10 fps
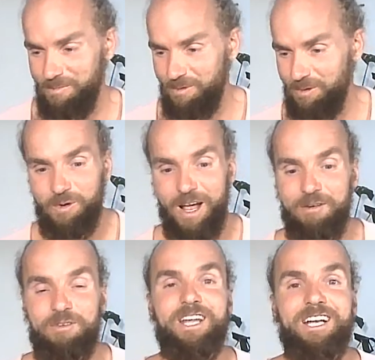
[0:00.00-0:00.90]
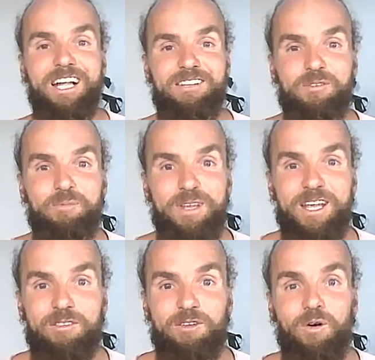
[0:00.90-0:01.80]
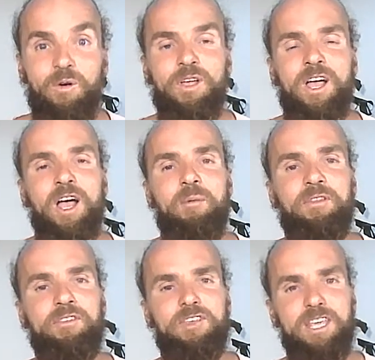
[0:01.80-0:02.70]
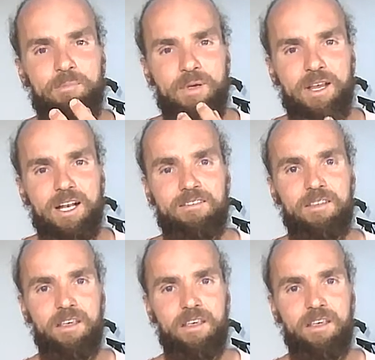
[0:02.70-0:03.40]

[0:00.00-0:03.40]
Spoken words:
do everything that you're being told, but keeping that